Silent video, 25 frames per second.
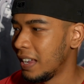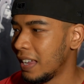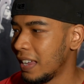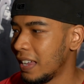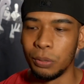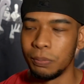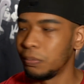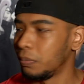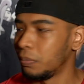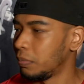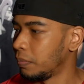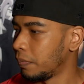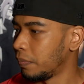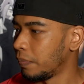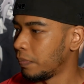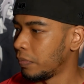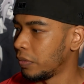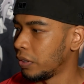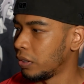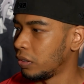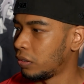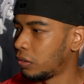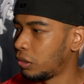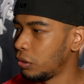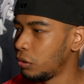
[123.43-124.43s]
Storm
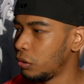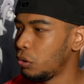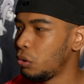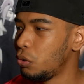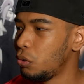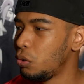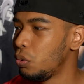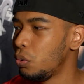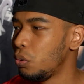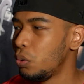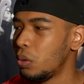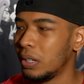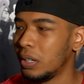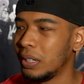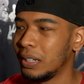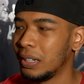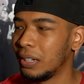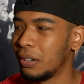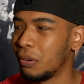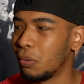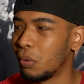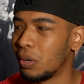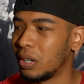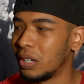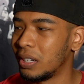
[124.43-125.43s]
2
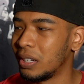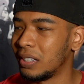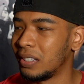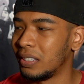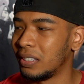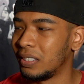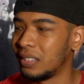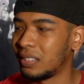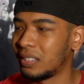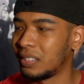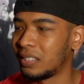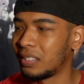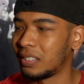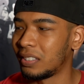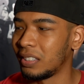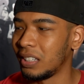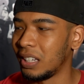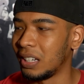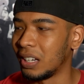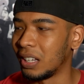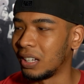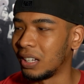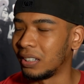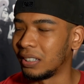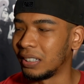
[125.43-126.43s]
was,
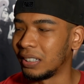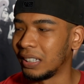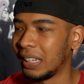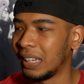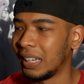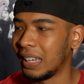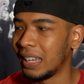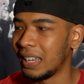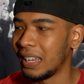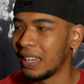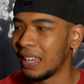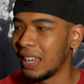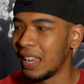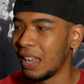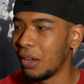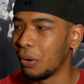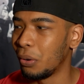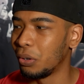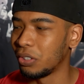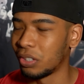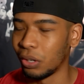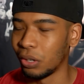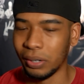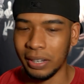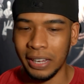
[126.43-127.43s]
you know, it
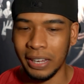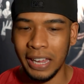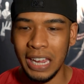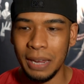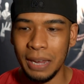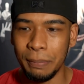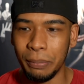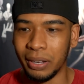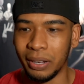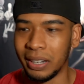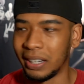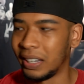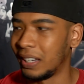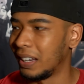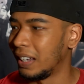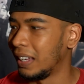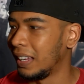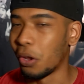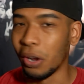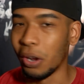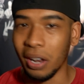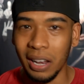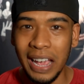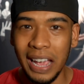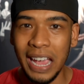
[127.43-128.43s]
was okay, but
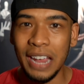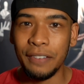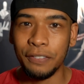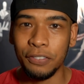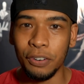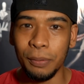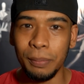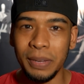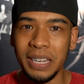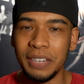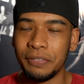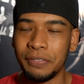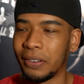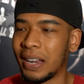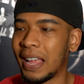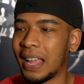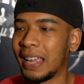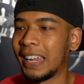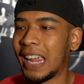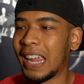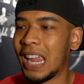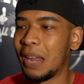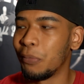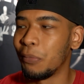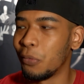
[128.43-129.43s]
the online for me for
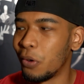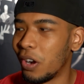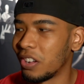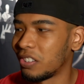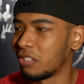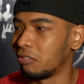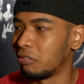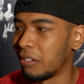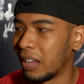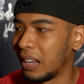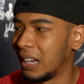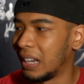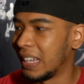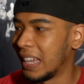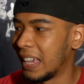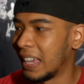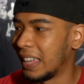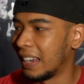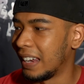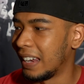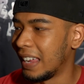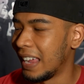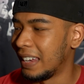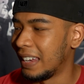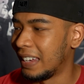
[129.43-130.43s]
that game wasn't really
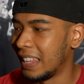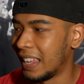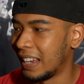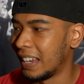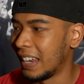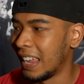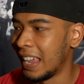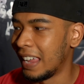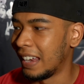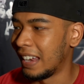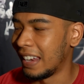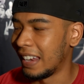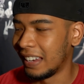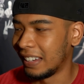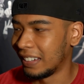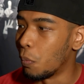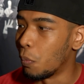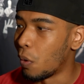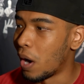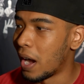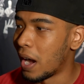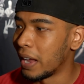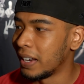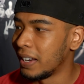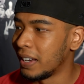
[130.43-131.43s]
it. It didn't hit.
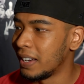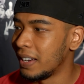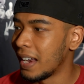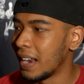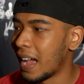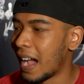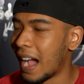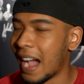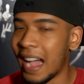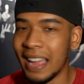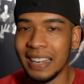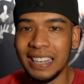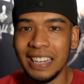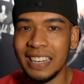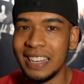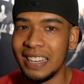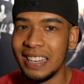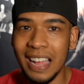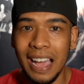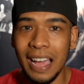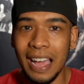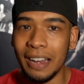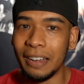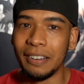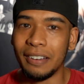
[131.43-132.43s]
Storm 1, I did
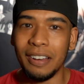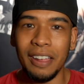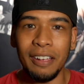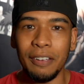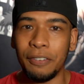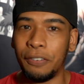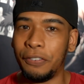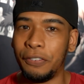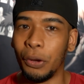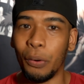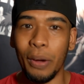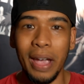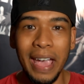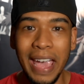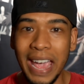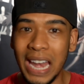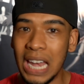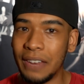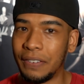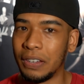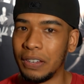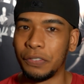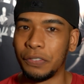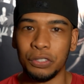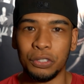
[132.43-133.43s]
not feel
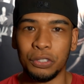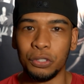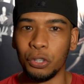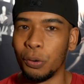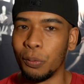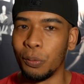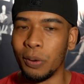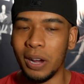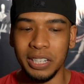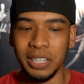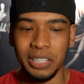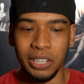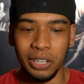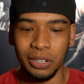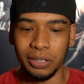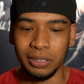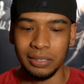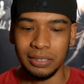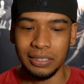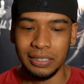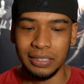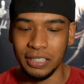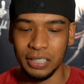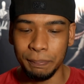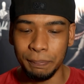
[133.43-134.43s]
anything for Storm 1,
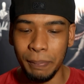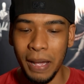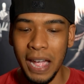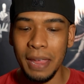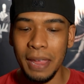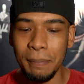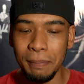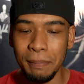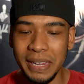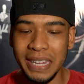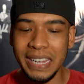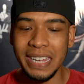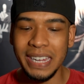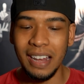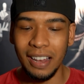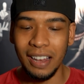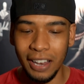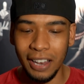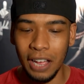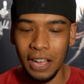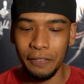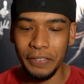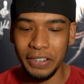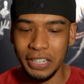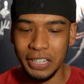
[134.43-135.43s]
yo. Despite me
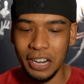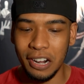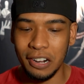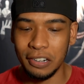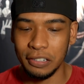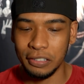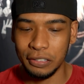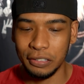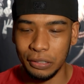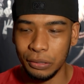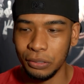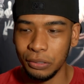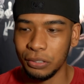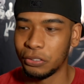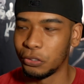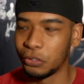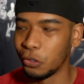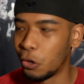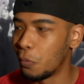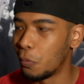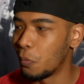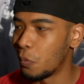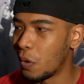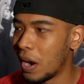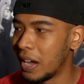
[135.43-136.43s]
loving Naruto,
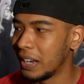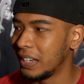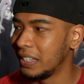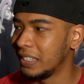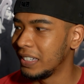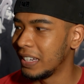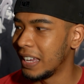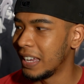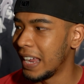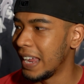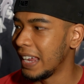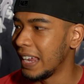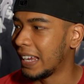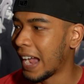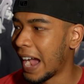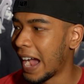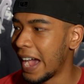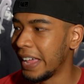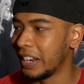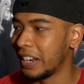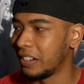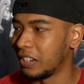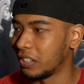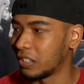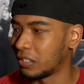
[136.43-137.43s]
Storm 1, it
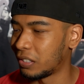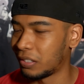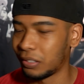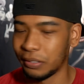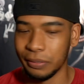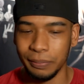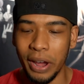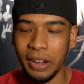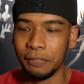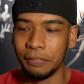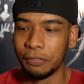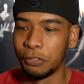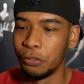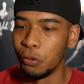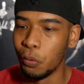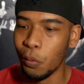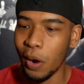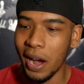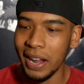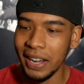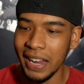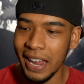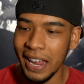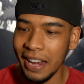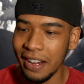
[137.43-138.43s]
kind of just went through
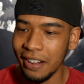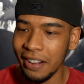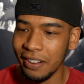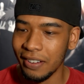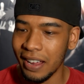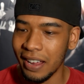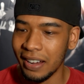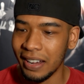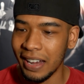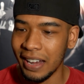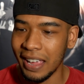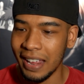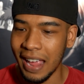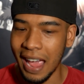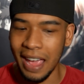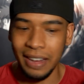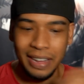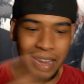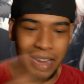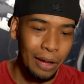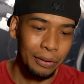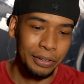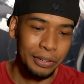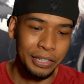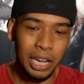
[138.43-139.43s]
one air
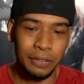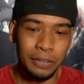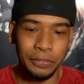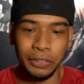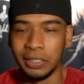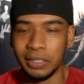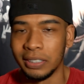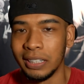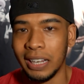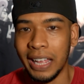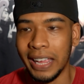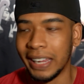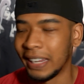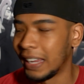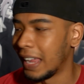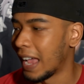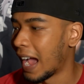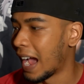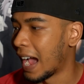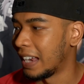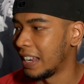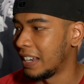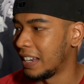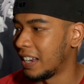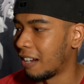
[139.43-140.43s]
and out the other. Like,
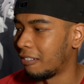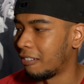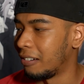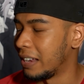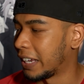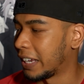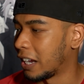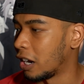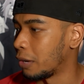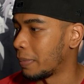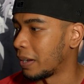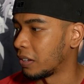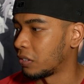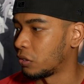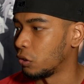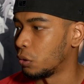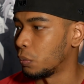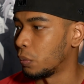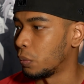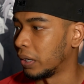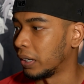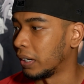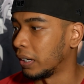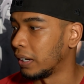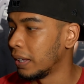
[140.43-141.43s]
I did not really care about
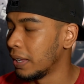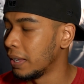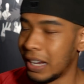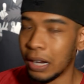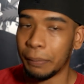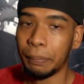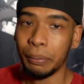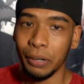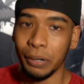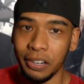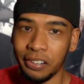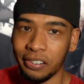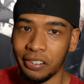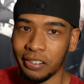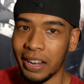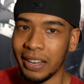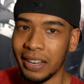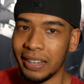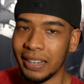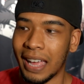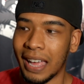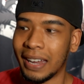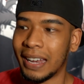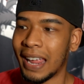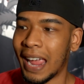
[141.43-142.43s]
Storm 1. I did
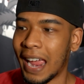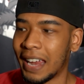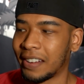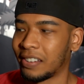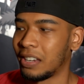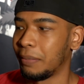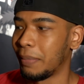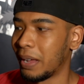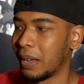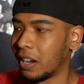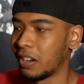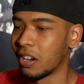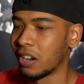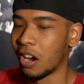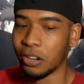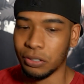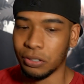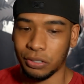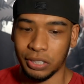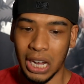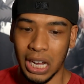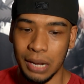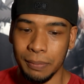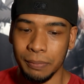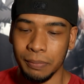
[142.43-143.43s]
appreciate that they actually made a
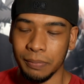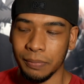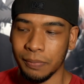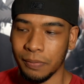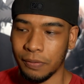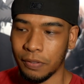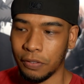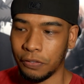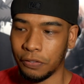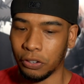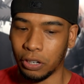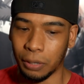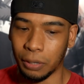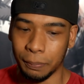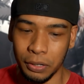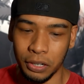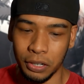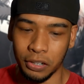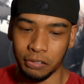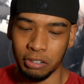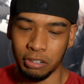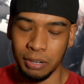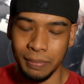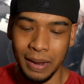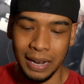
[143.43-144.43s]
Naruto game for the
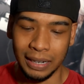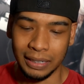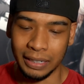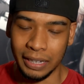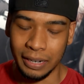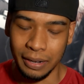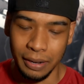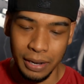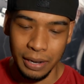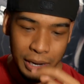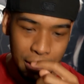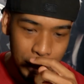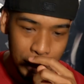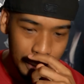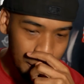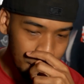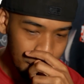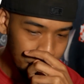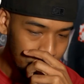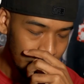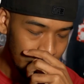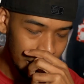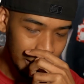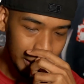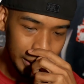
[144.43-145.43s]
PS3 back then,
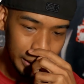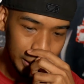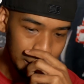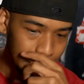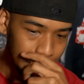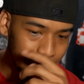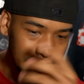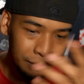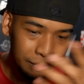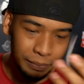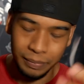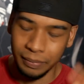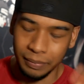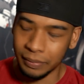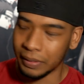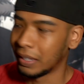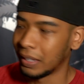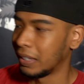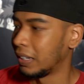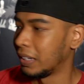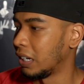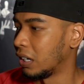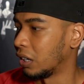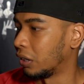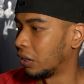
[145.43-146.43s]
but,
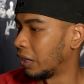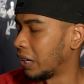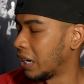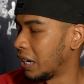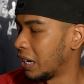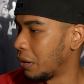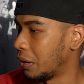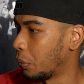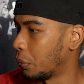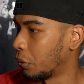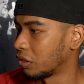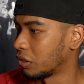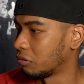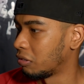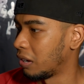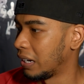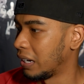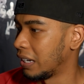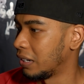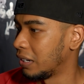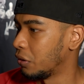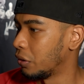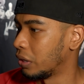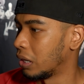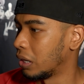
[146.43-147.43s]
you know, it wasn't
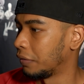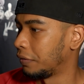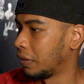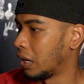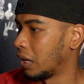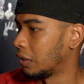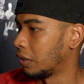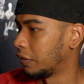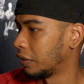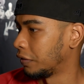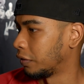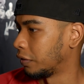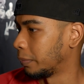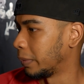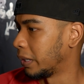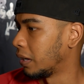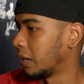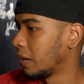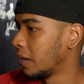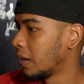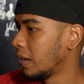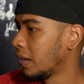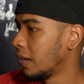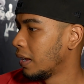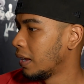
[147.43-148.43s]
really doing anything for me.
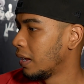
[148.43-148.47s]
